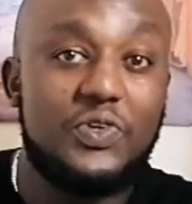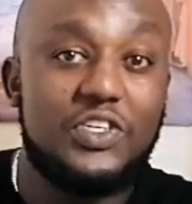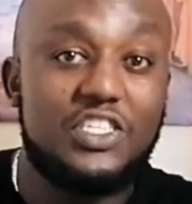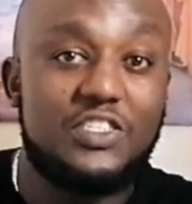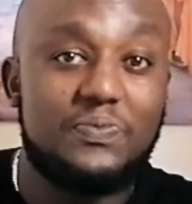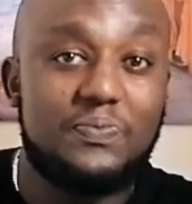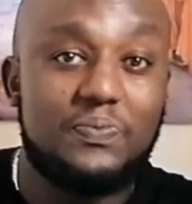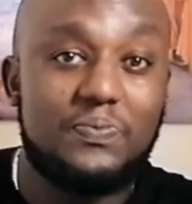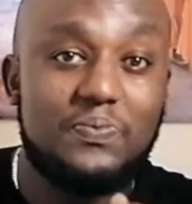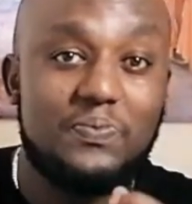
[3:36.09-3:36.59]

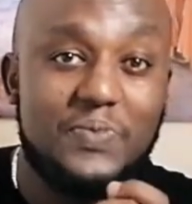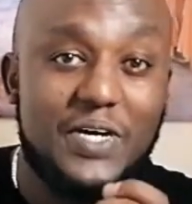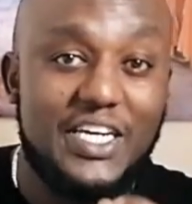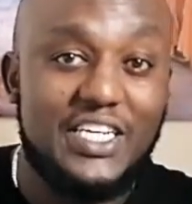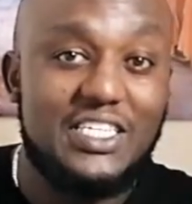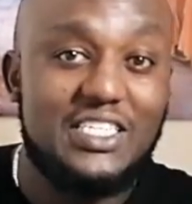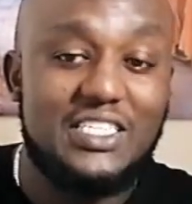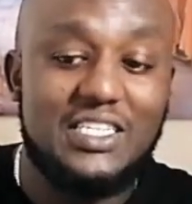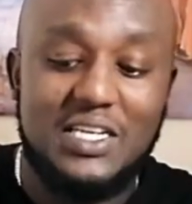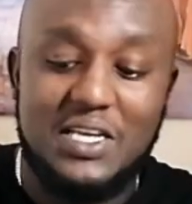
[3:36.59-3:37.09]
which
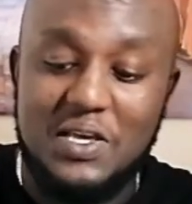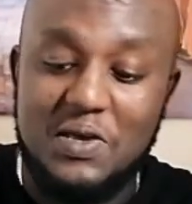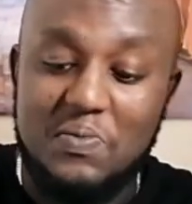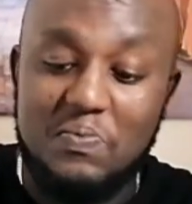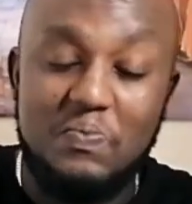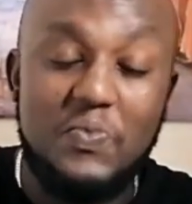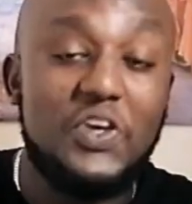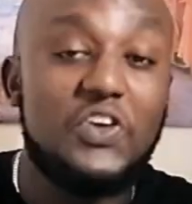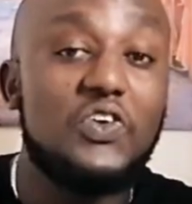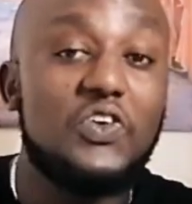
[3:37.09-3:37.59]
might
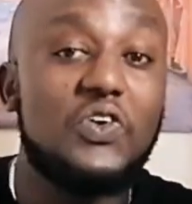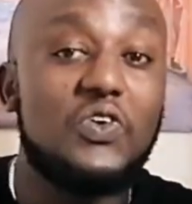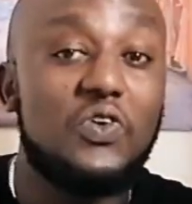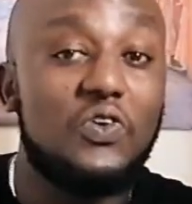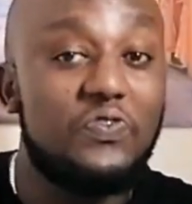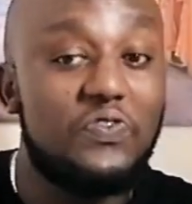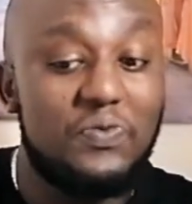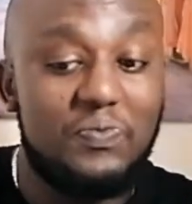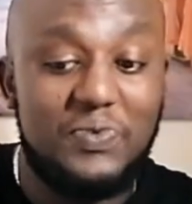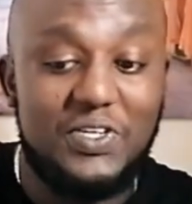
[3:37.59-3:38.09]
make your
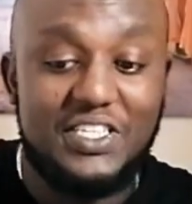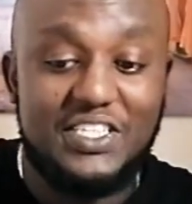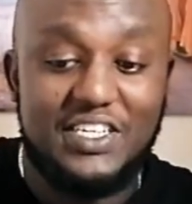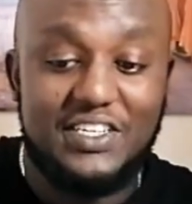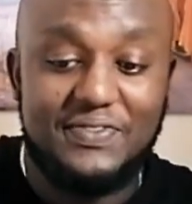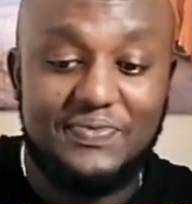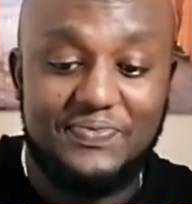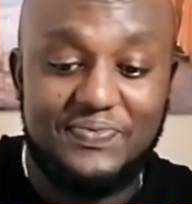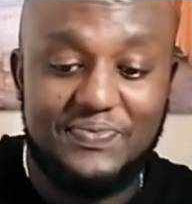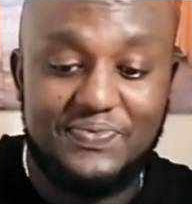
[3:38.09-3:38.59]
coffee
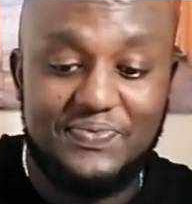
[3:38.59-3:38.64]
bitter.